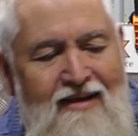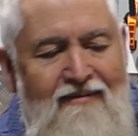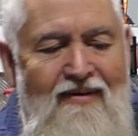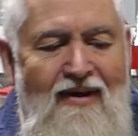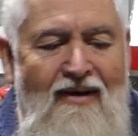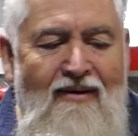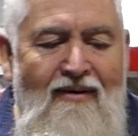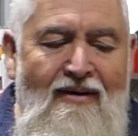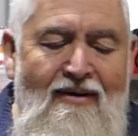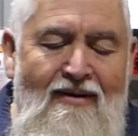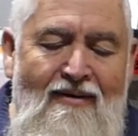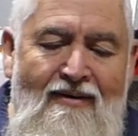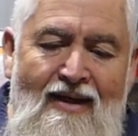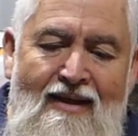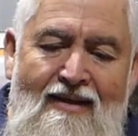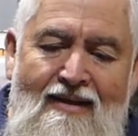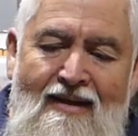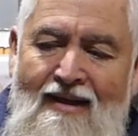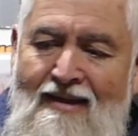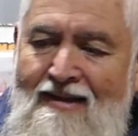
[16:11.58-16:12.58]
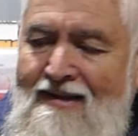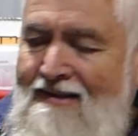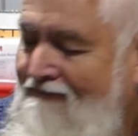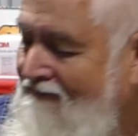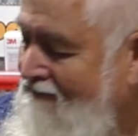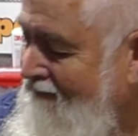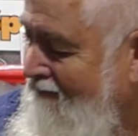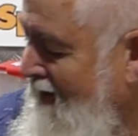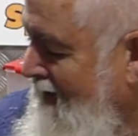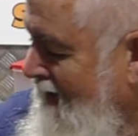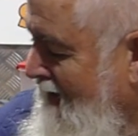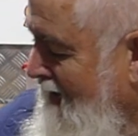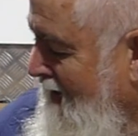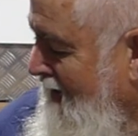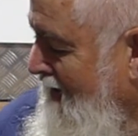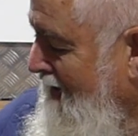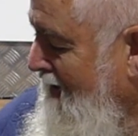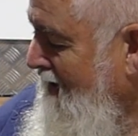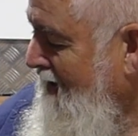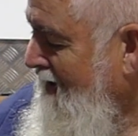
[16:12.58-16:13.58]
if they're going to do that,
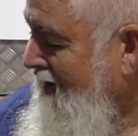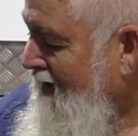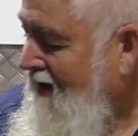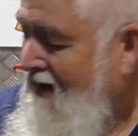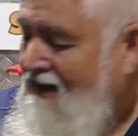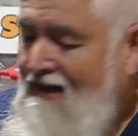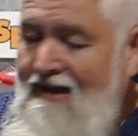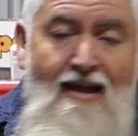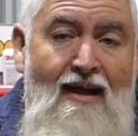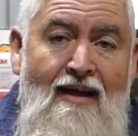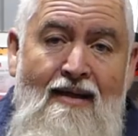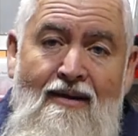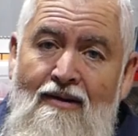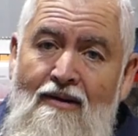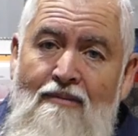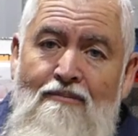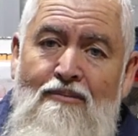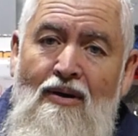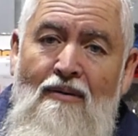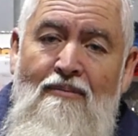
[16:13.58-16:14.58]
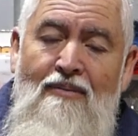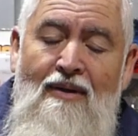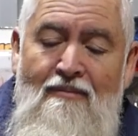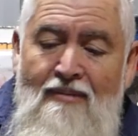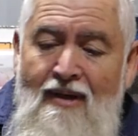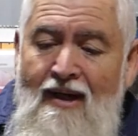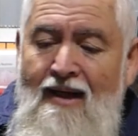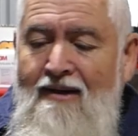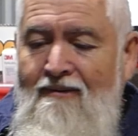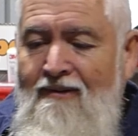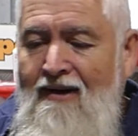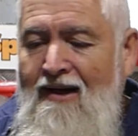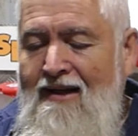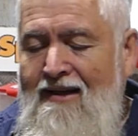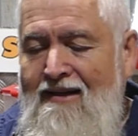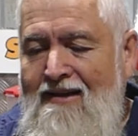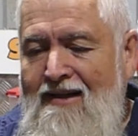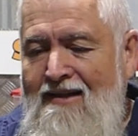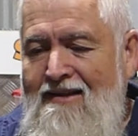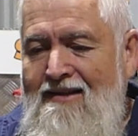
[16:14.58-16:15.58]
they'd do it properly. But
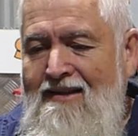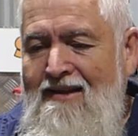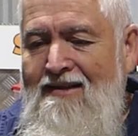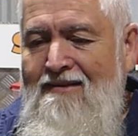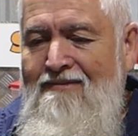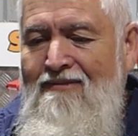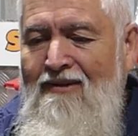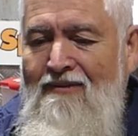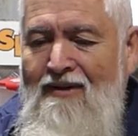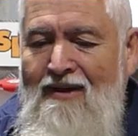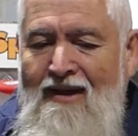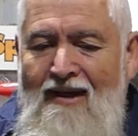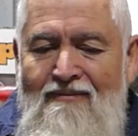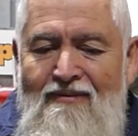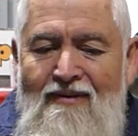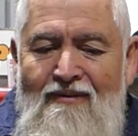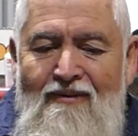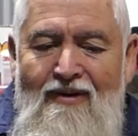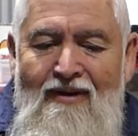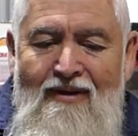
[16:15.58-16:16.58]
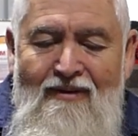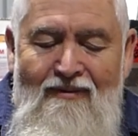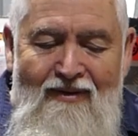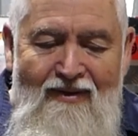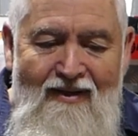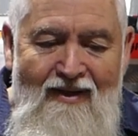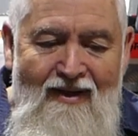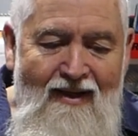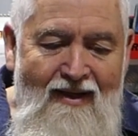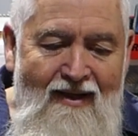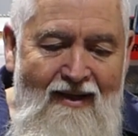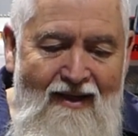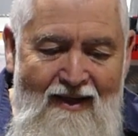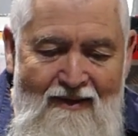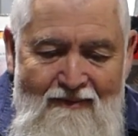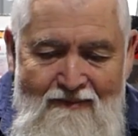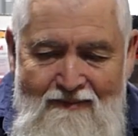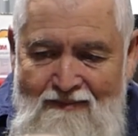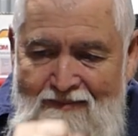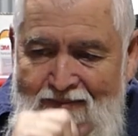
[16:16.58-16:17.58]
anyway, that's just what we have to work with.
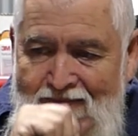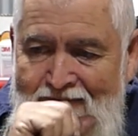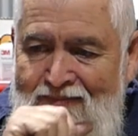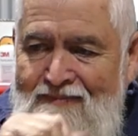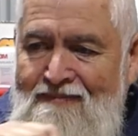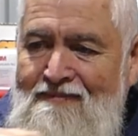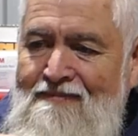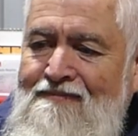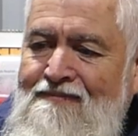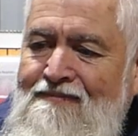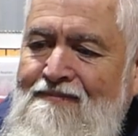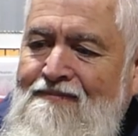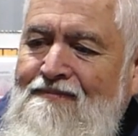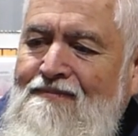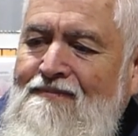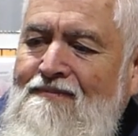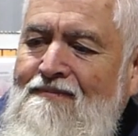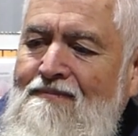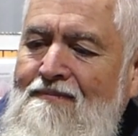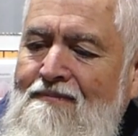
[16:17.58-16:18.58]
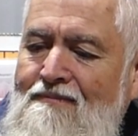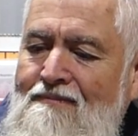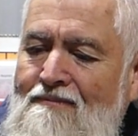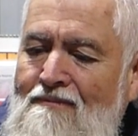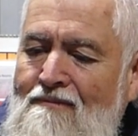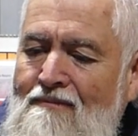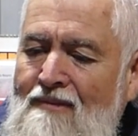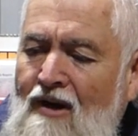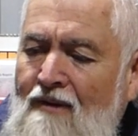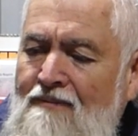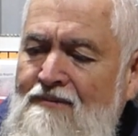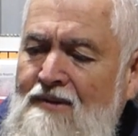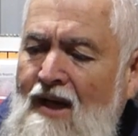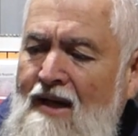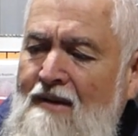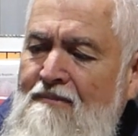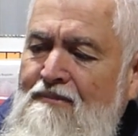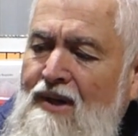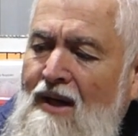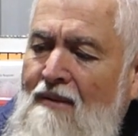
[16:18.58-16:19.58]
I've
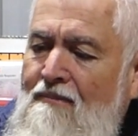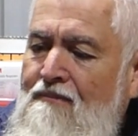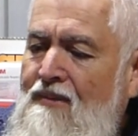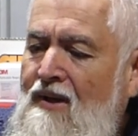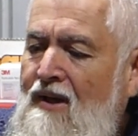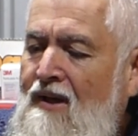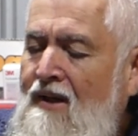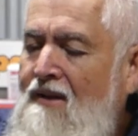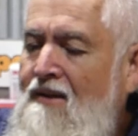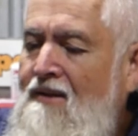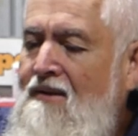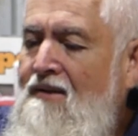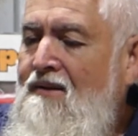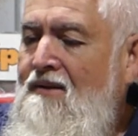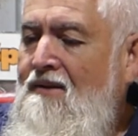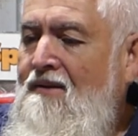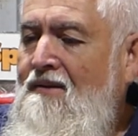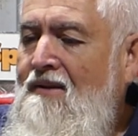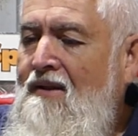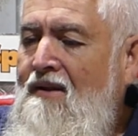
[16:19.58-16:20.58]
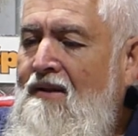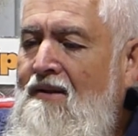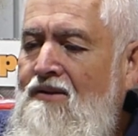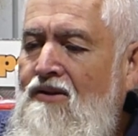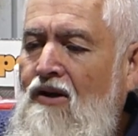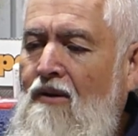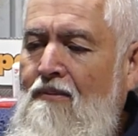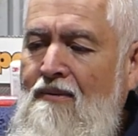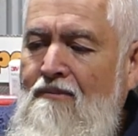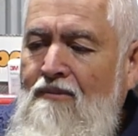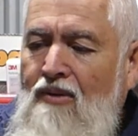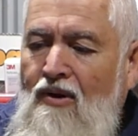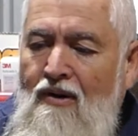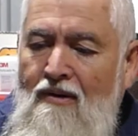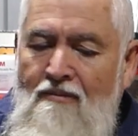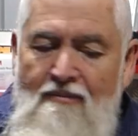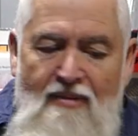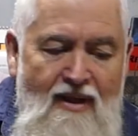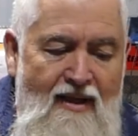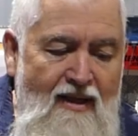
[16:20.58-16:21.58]
taped up the top and
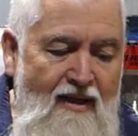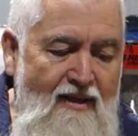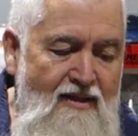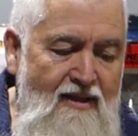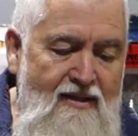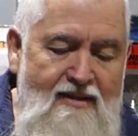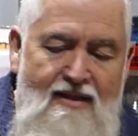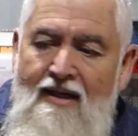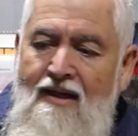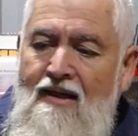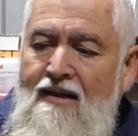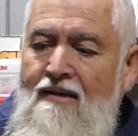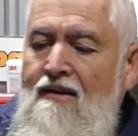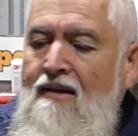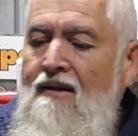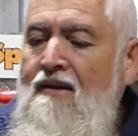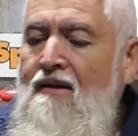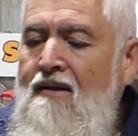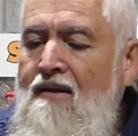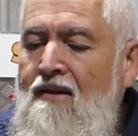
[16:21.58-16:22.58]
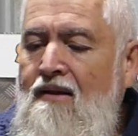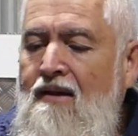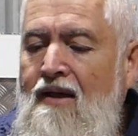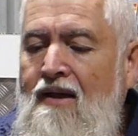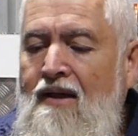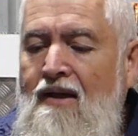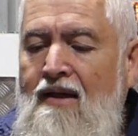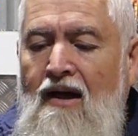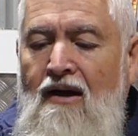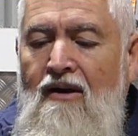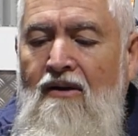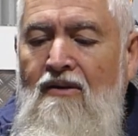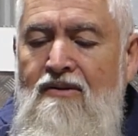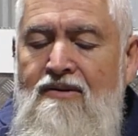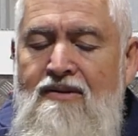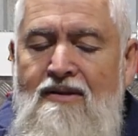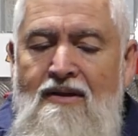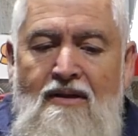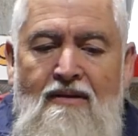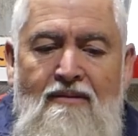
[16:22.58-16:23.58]
bottom here, just any
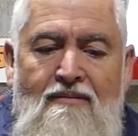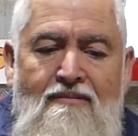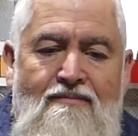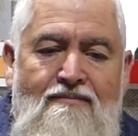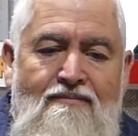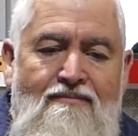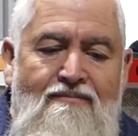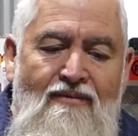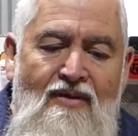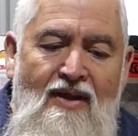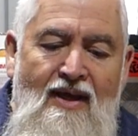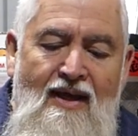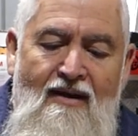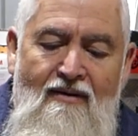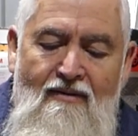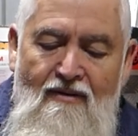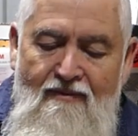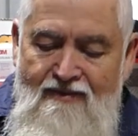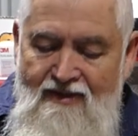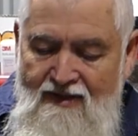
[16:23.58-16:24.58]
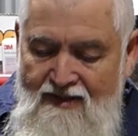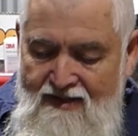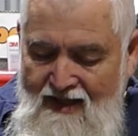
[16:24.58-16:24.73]
holes that are there I've just